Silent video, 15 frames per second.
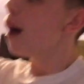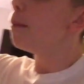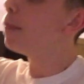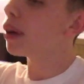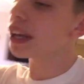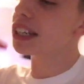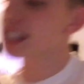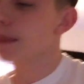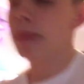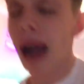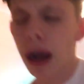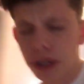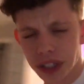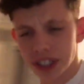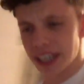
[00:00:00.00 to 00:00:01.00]
But it's
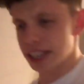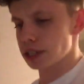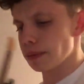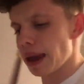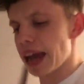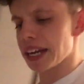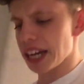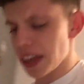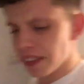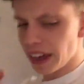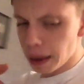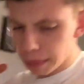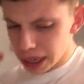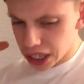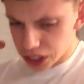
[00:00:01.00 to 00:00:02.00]
about 6 meg, and
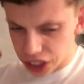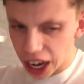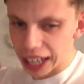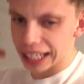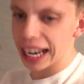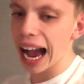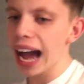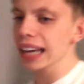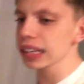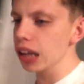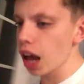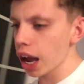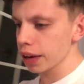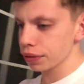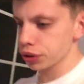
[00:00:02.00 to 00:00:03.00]
that means I can live